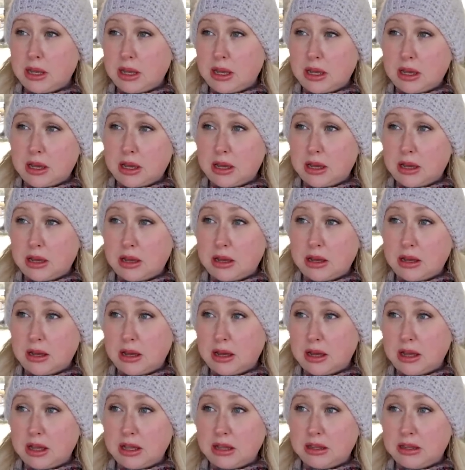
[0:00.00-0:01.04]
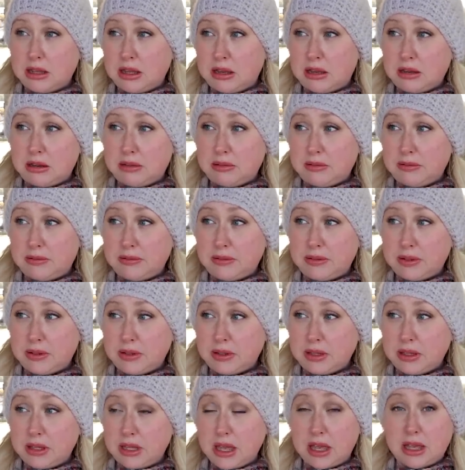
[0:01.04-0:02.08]
Uh, I love,
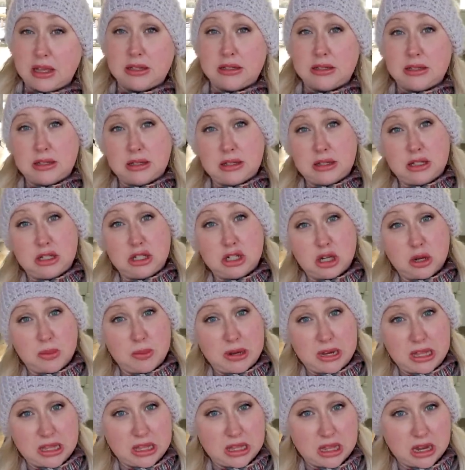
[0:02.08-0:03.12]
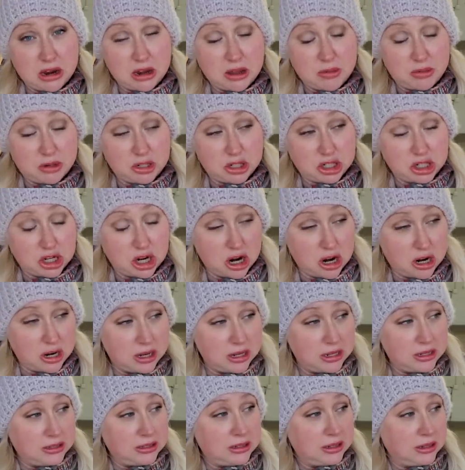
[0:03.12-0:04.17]
yes, the Germany there at Busch
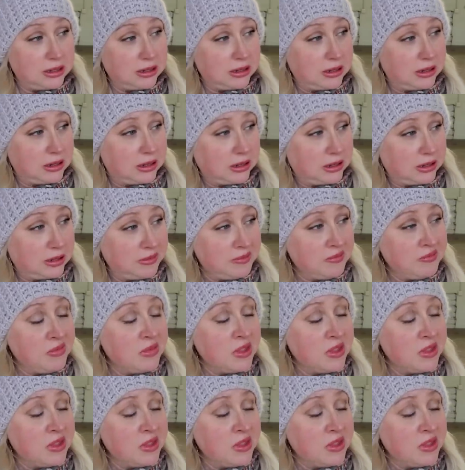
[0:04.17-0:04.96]
Gardens, uh-huh.